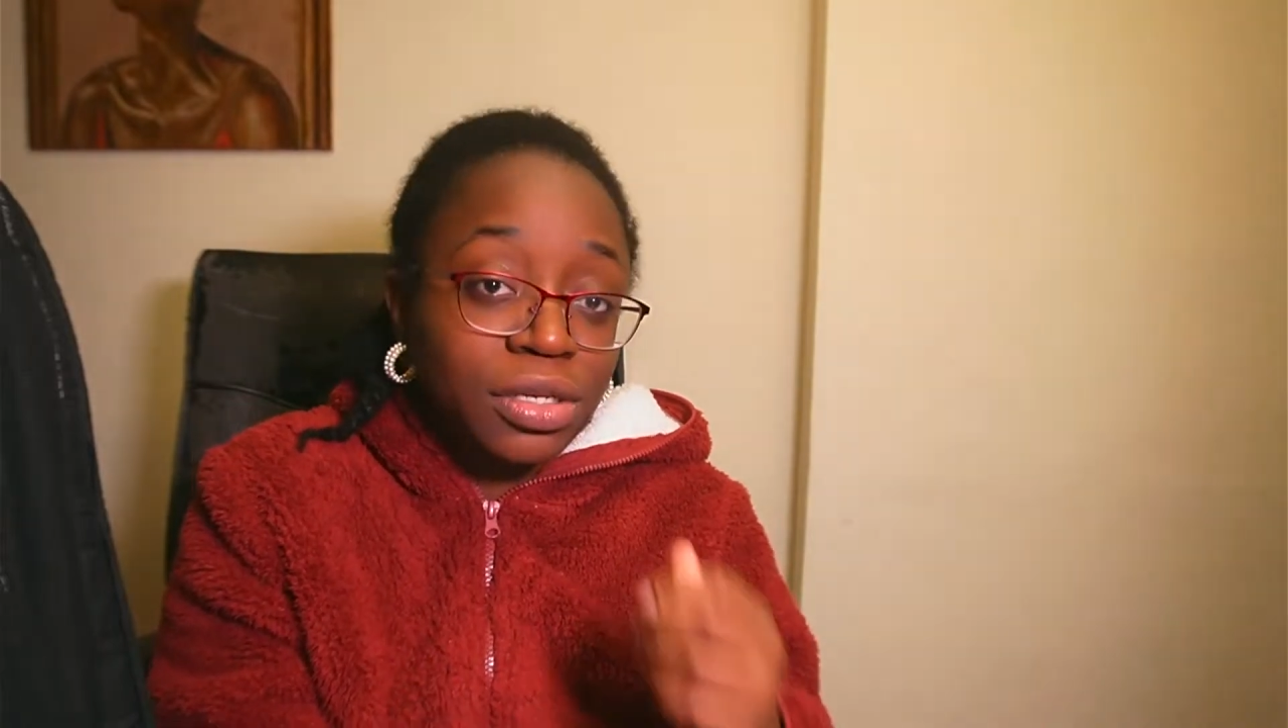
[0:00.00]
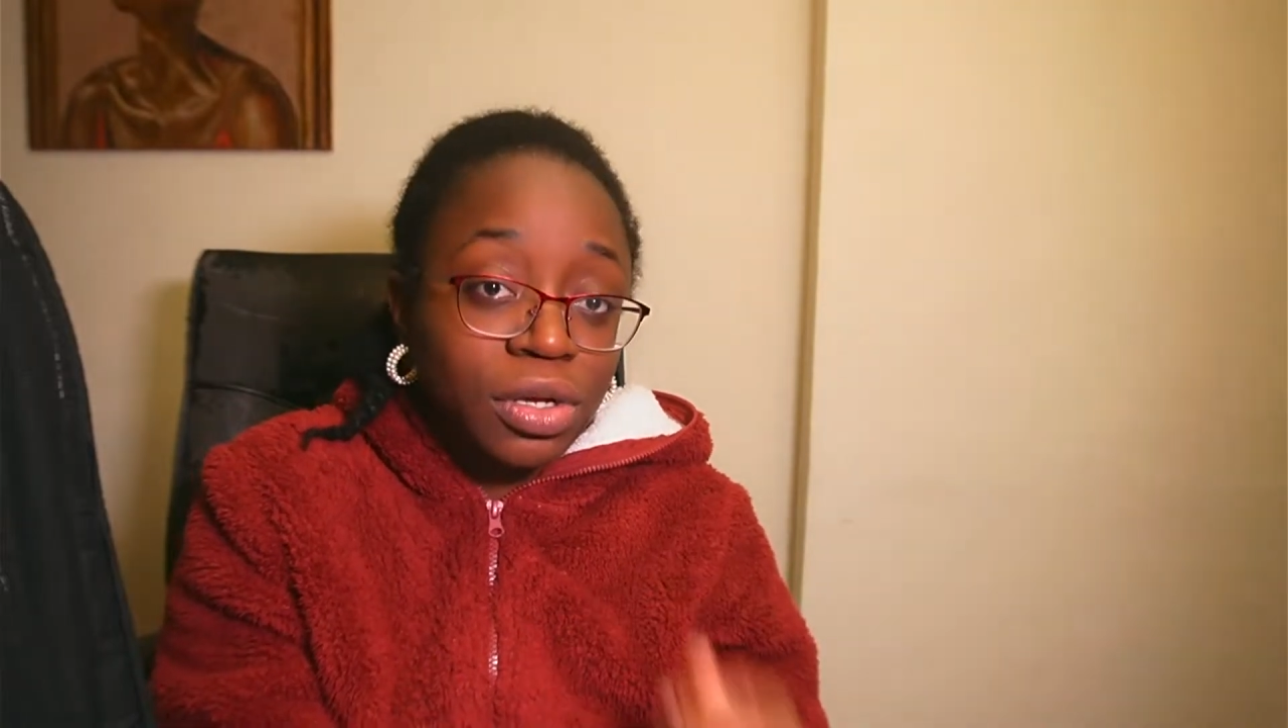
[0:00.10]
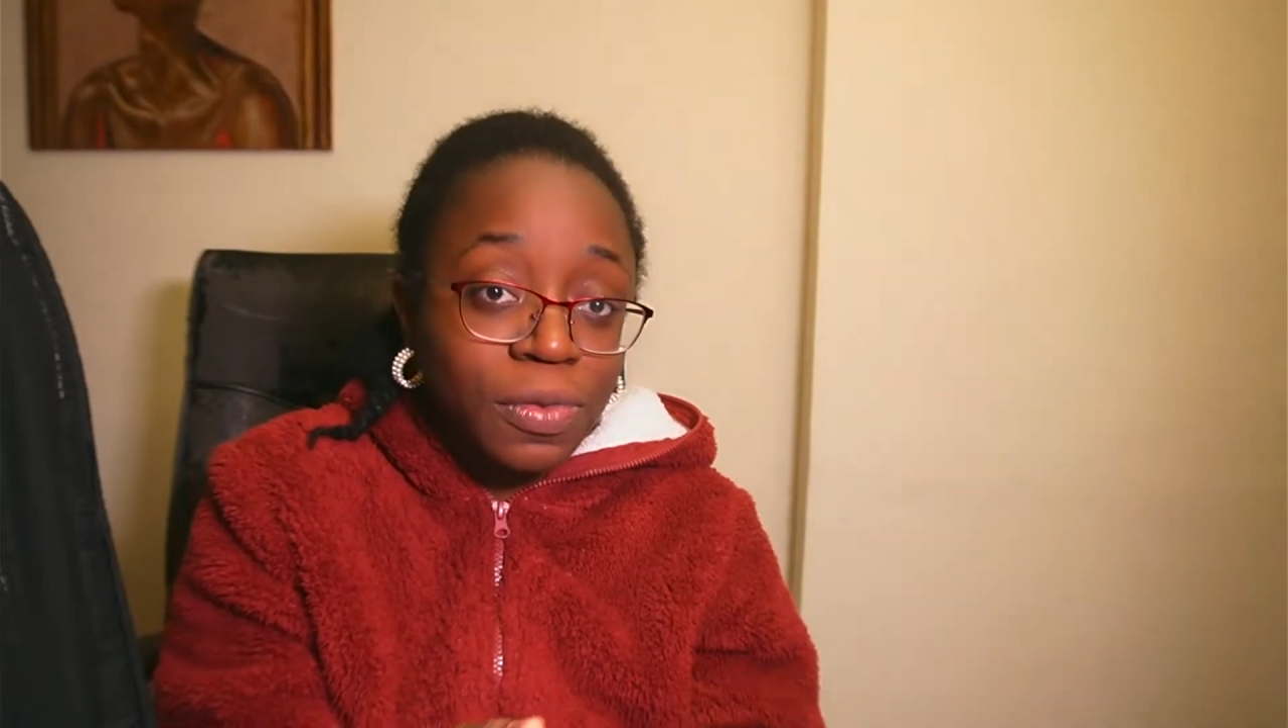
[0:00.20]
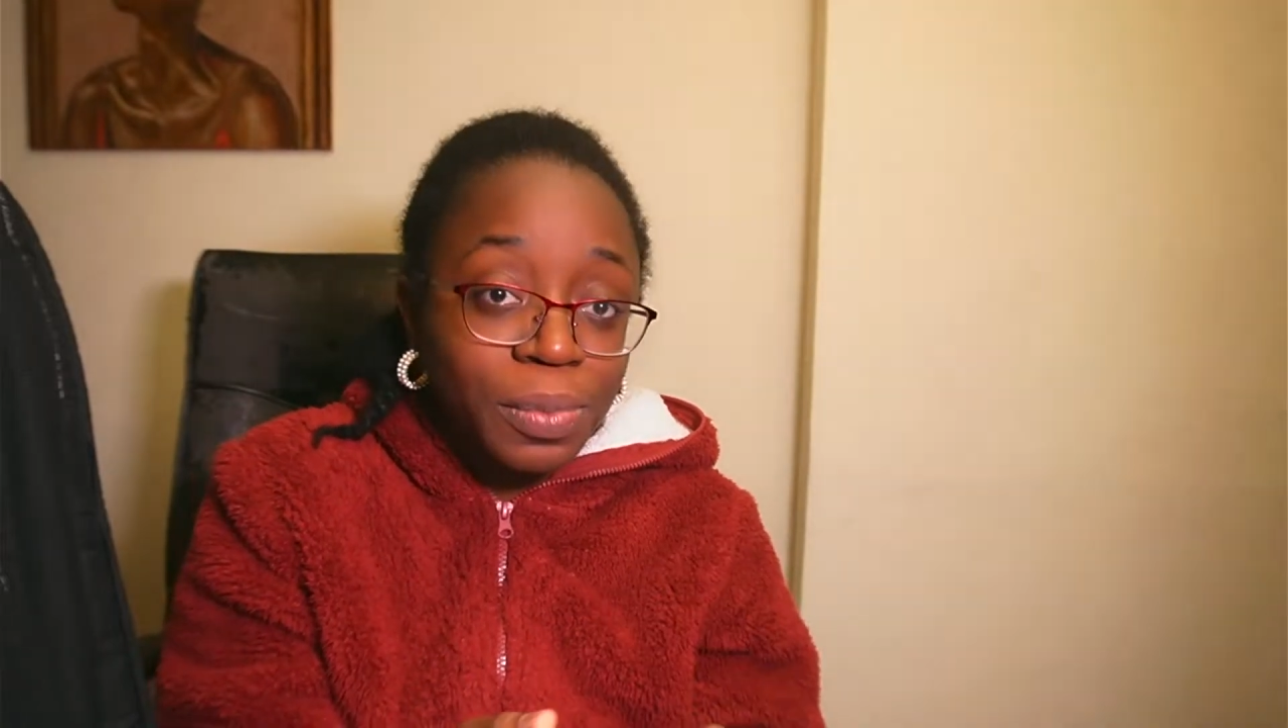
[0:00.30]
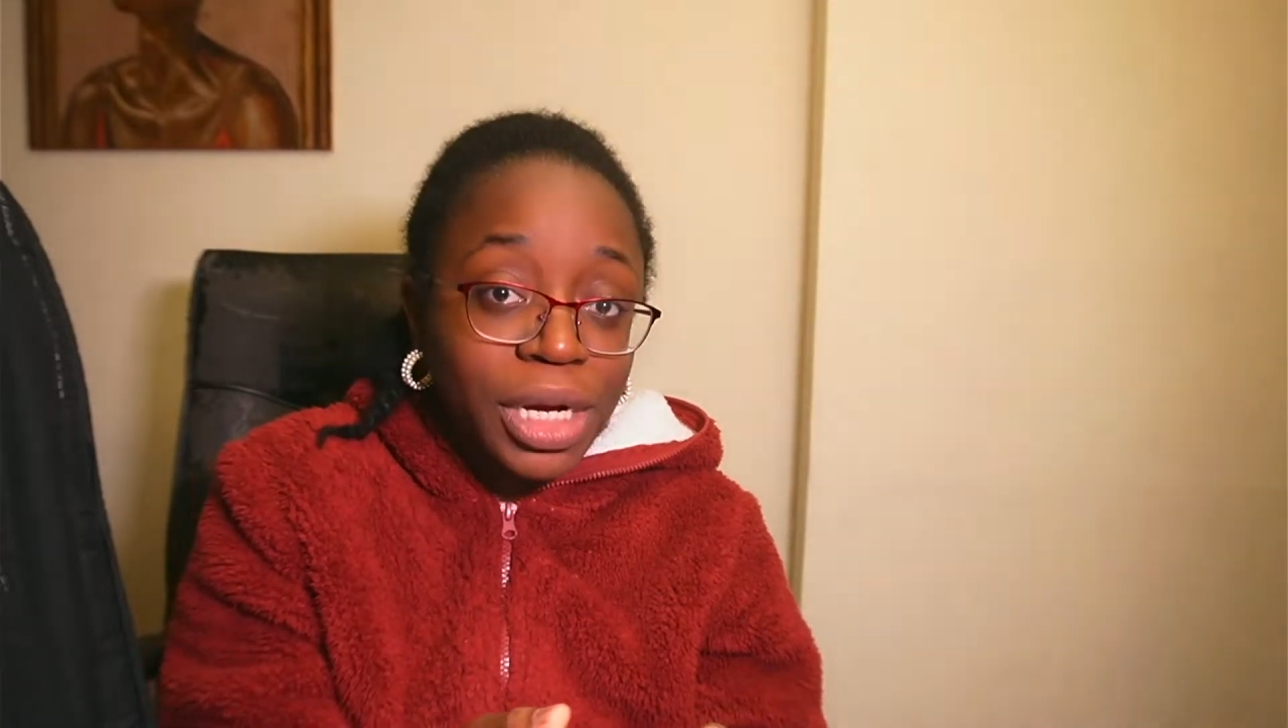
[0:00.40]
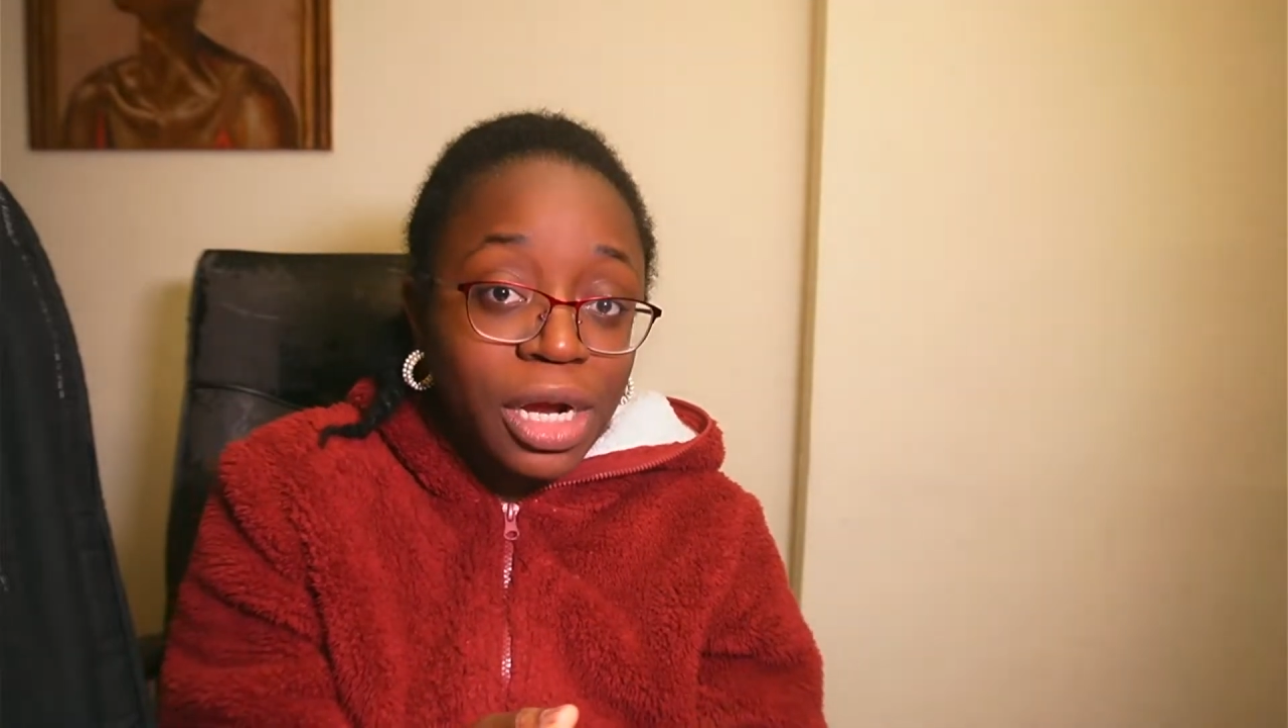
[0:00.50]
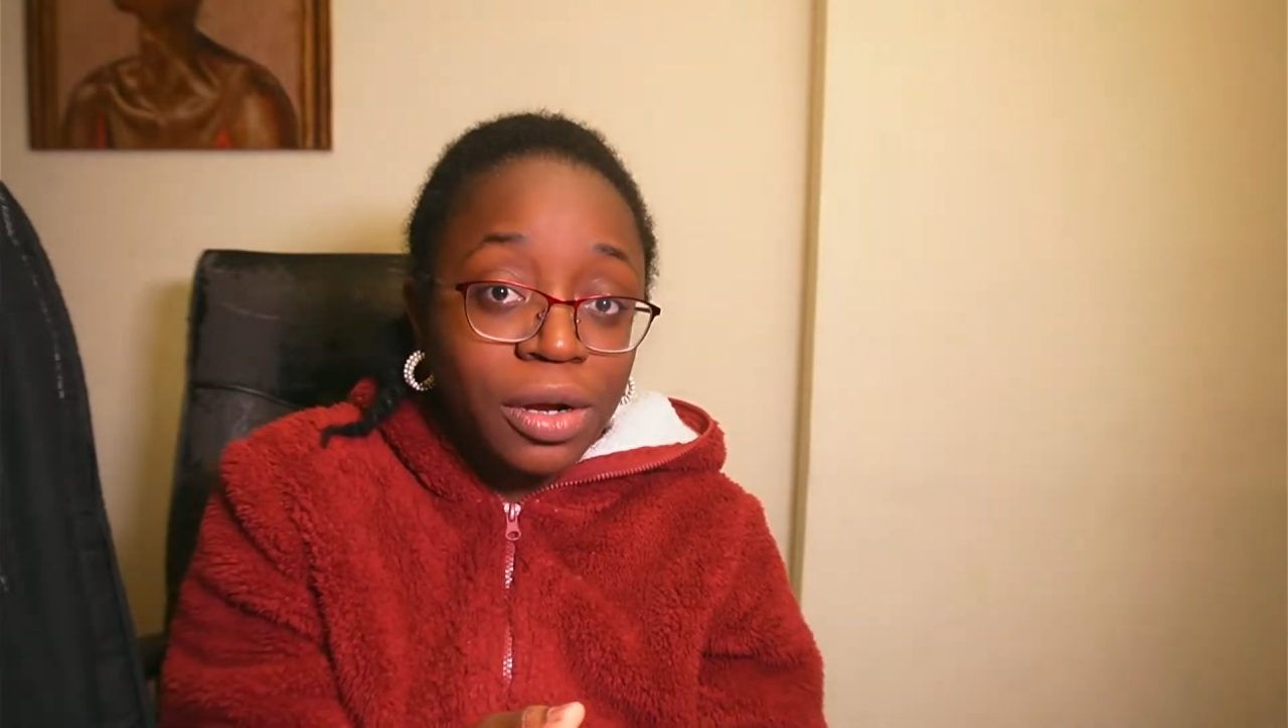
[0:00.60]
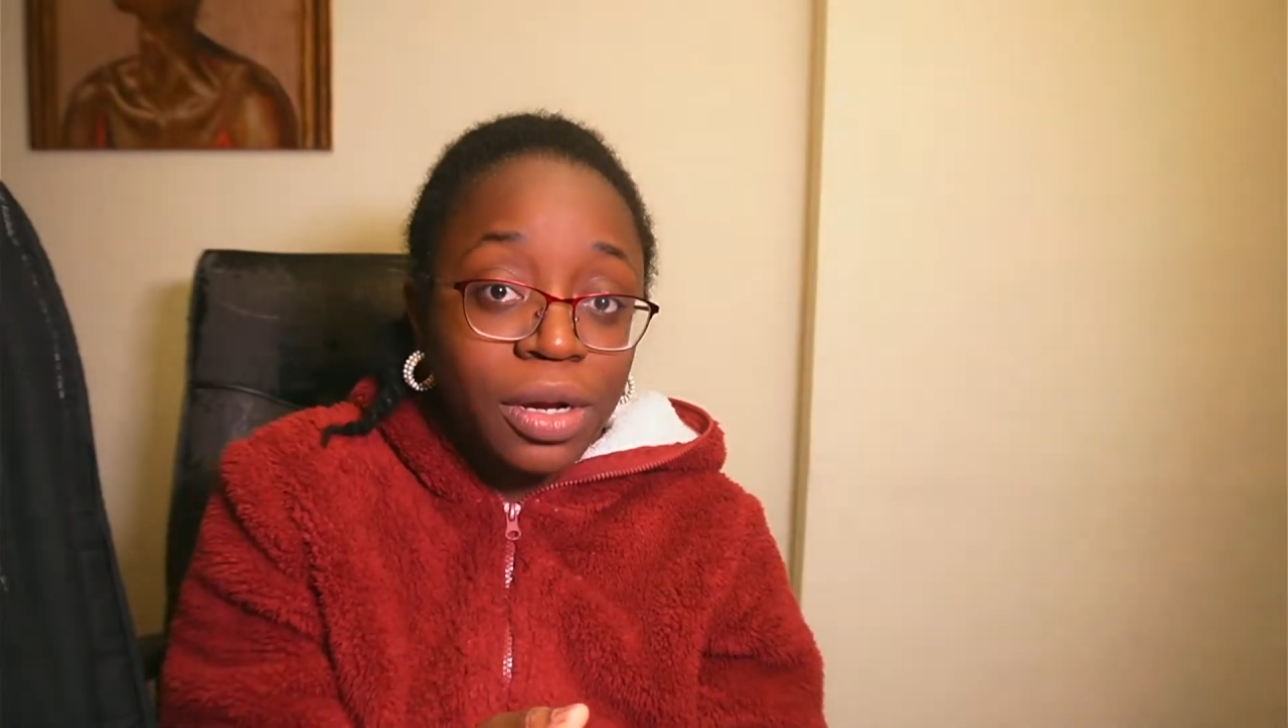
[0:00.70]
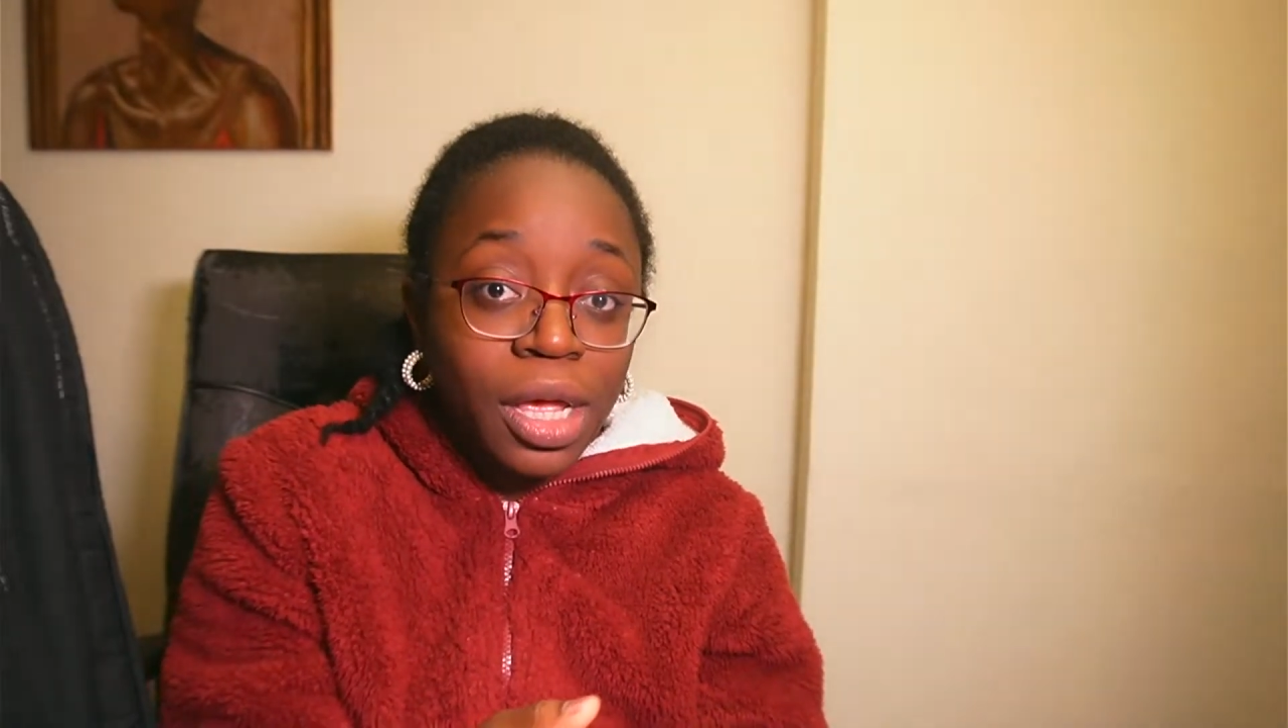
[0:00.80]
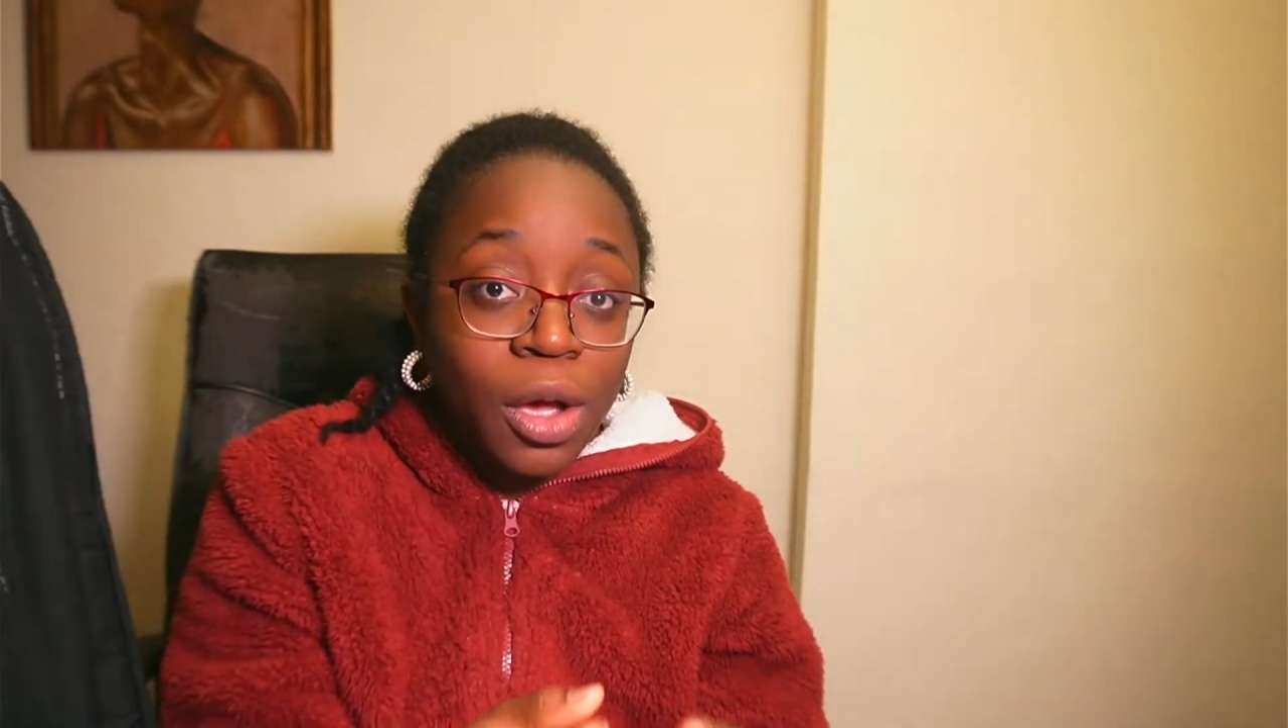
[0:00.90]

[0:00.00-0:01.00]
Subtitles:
compare